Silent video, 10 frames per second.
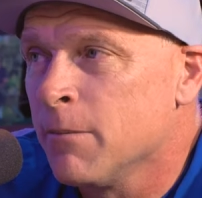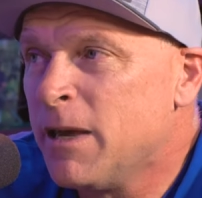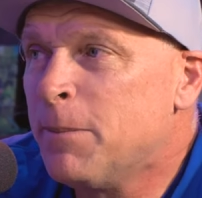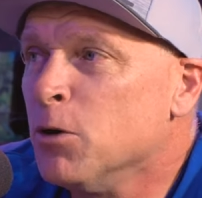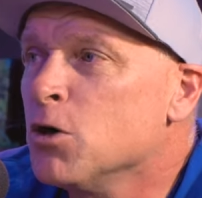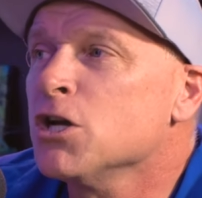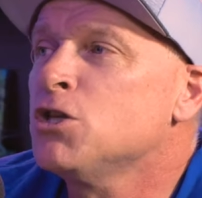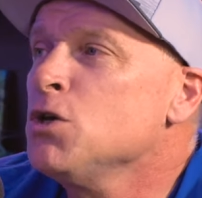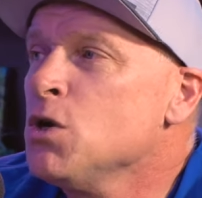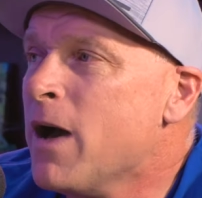People who could
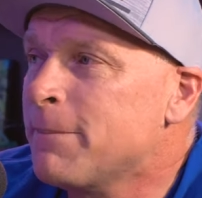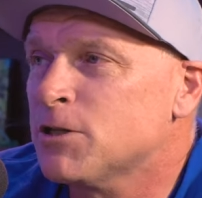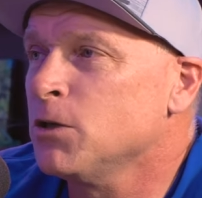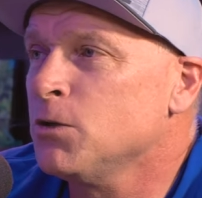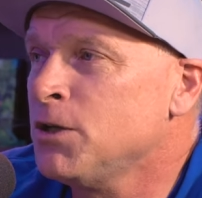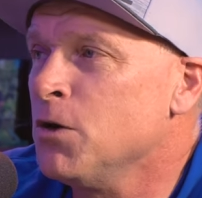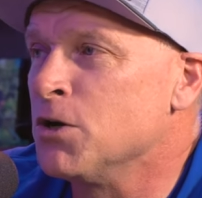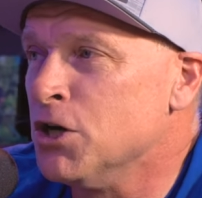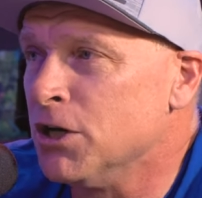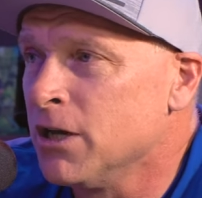do you absolutely no
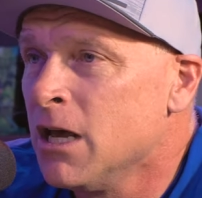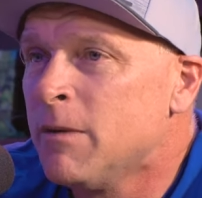good.